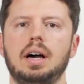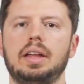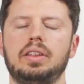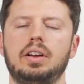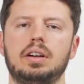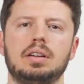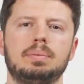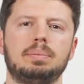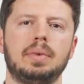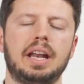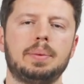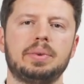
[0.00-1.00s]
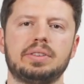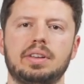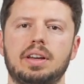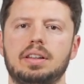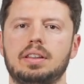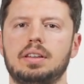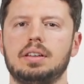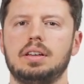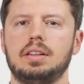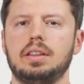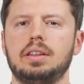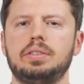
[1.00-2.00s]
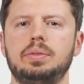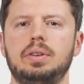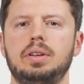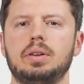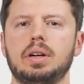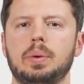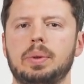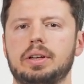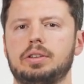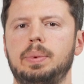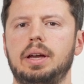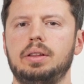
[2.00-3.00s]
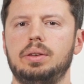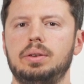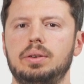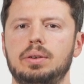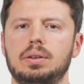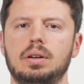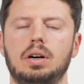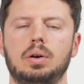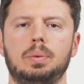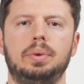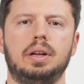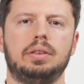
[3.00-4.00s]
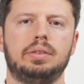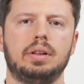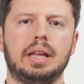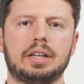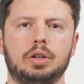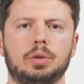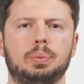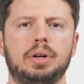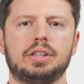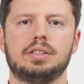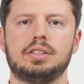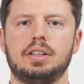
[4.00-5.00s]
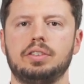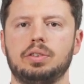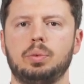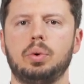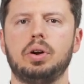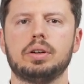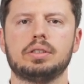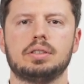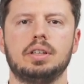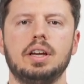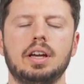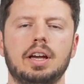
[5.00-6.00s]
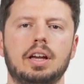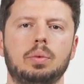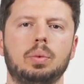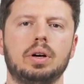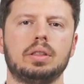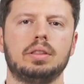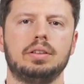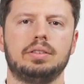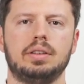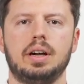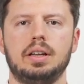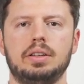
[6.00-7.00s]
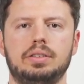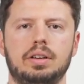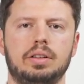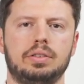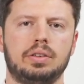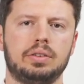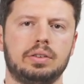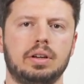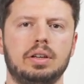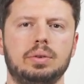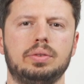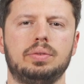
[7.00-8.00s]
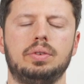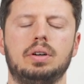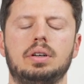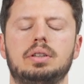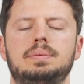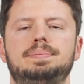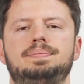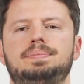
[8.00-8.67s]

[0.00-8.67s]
Hi there, my name is Kent and in this video I will explain to you how a piezoelectric pressure sensor works and what these tiny sensors are used for.